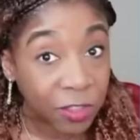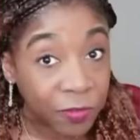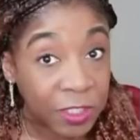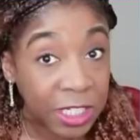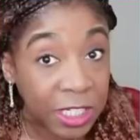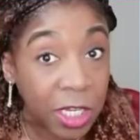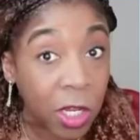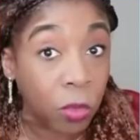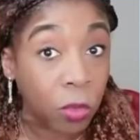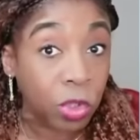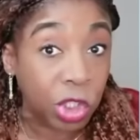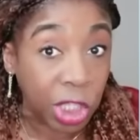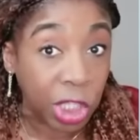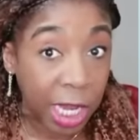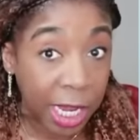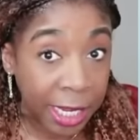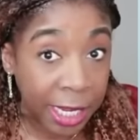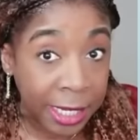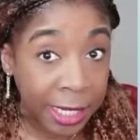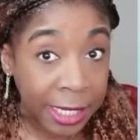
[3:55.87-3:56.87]

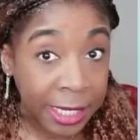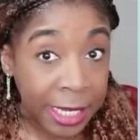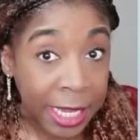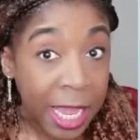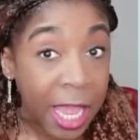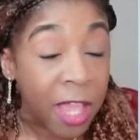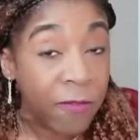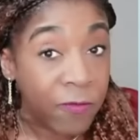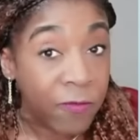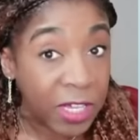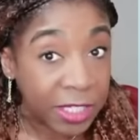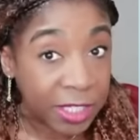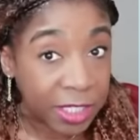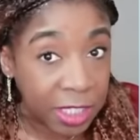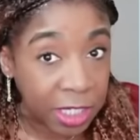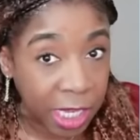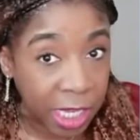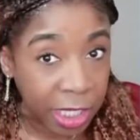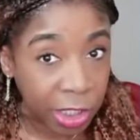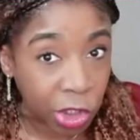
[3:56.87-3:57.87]
DOJ
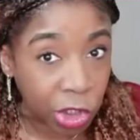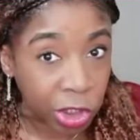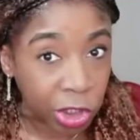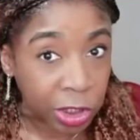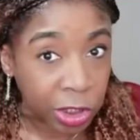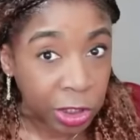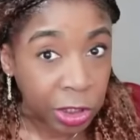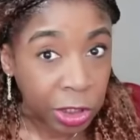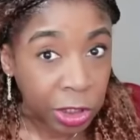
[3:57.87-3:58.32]
investigation,